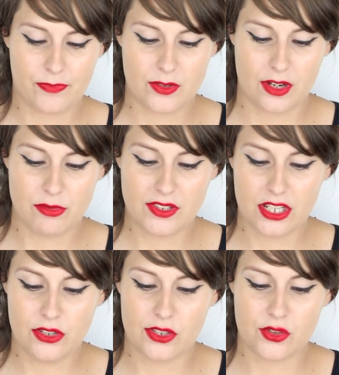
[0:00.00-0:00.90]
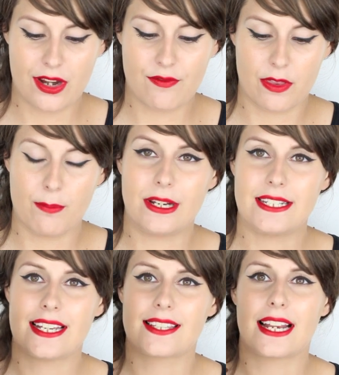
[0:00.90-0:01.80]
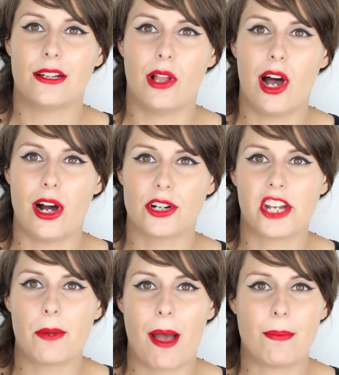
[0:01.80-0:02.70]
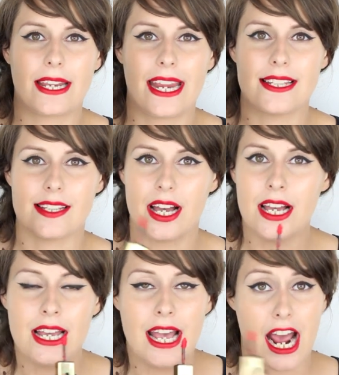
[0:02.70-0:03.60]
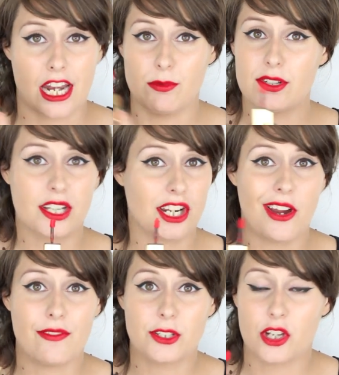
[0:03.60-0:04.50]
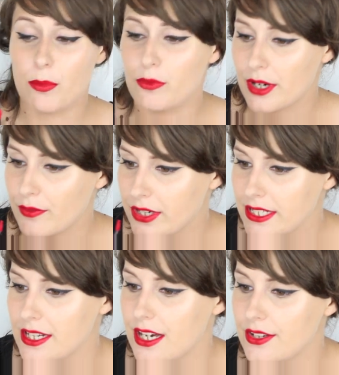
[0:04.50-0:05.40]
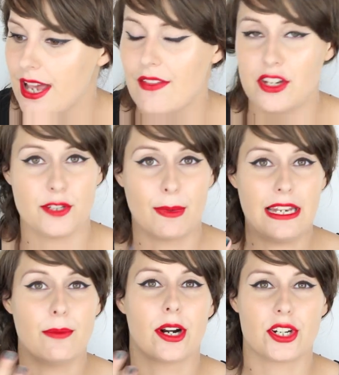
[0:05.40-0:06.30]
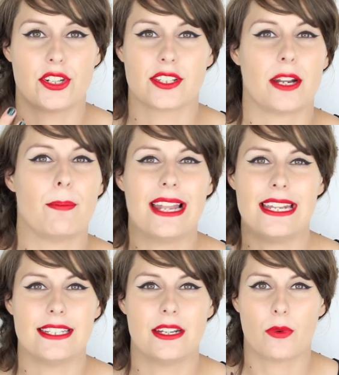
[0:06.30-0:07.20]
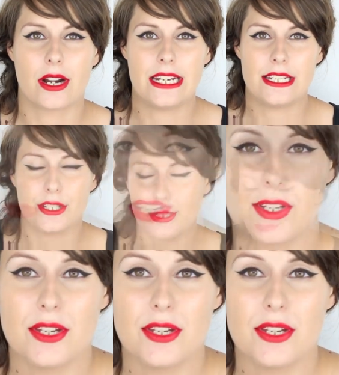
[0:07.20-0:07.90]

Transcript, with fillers: So I'm just going to use it straight from the bullet. It has like a little heart-shaped applicator, and I'm just going to go over the top of what I've already done and then use my lip brush just to kind of blend it in where I need to.